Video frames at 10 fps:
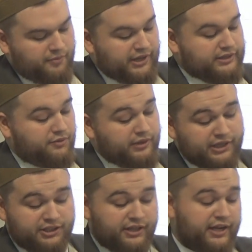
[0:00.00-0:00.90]
It's a
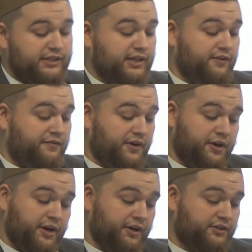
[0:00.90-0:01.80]
religion that is
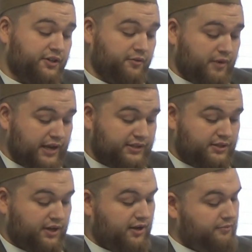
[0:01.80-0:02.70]
inferior to the
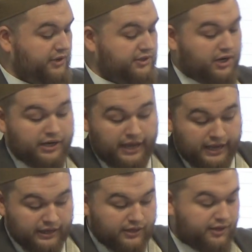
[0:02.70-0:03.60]
West. It's
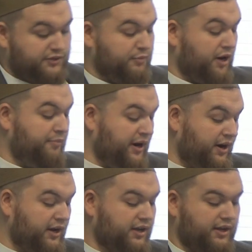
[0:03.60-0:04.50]
archaic, it's
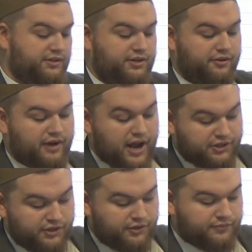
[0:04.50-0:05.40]
barbaric, it's
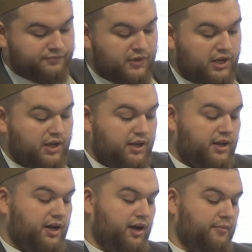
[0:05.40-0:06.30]
irrational.
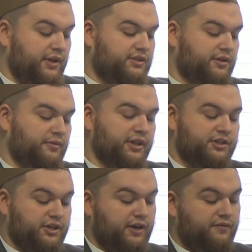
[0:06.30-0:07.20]
It's a
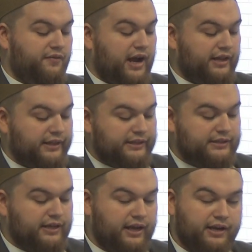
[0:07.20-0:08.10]
religion of
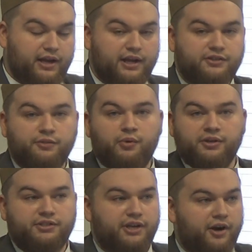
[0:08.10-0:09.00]
violence and
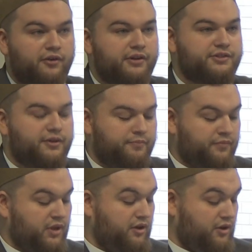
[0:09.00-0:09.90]
supports
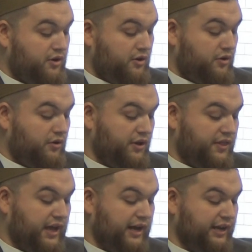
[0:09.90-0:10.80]
terrorism, or
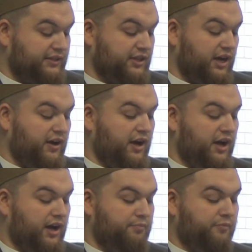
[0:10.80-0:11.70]
that it's
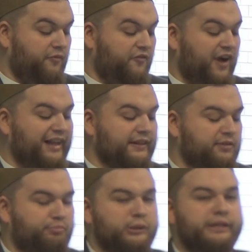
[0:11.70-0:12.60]
a
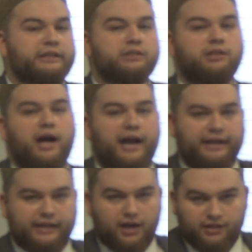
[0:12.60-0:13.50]
violent political
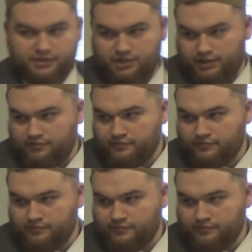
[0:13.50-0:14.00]
ideology.